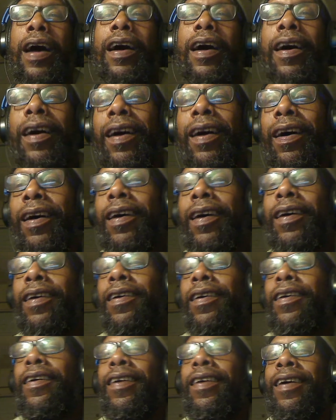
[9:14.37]
you want to tune in
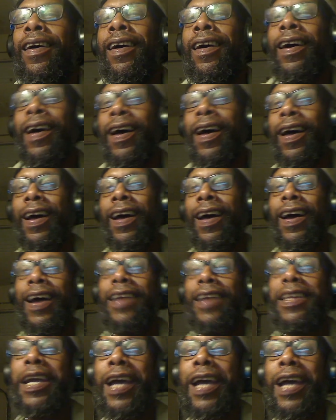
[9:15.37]
and you want to listen, you got a problem
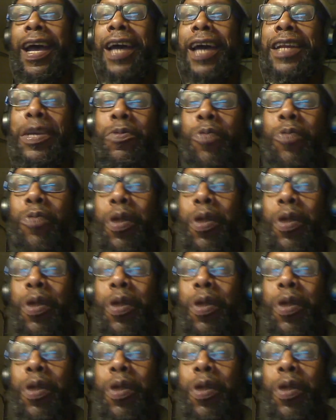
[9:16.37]
with it, feel free to